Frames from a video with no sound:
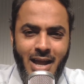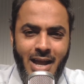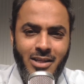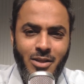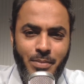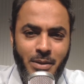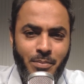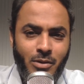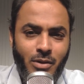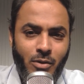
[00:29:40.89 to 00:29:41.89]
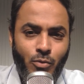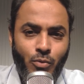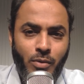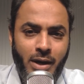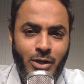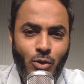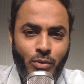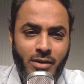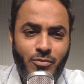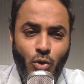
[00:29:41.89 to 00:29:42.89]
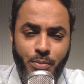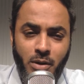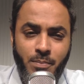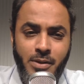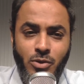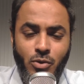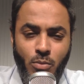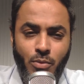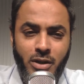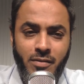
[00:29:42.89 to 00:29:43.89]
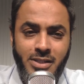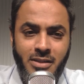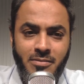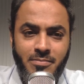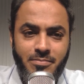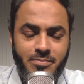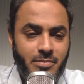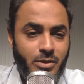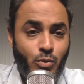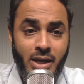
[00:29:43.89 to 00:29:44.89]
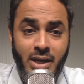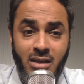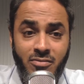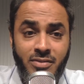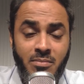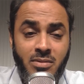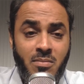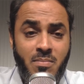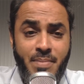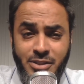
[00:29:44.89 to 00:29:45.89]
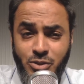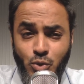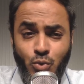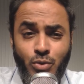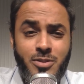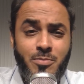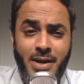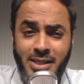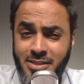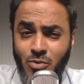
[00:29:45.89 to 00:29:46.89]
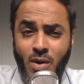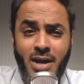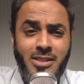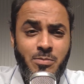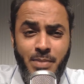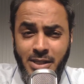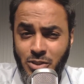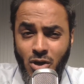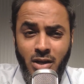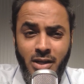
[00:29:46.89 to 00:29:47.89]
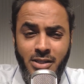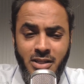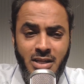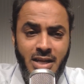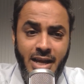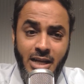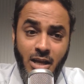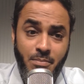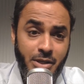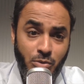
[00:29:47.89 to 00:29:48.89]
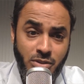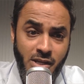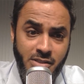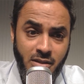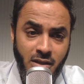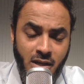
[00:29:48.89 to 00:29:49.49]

And the people who I know have no purpose or no motivation, you can give them the best tools, best advice, best knowledge. It can be useless.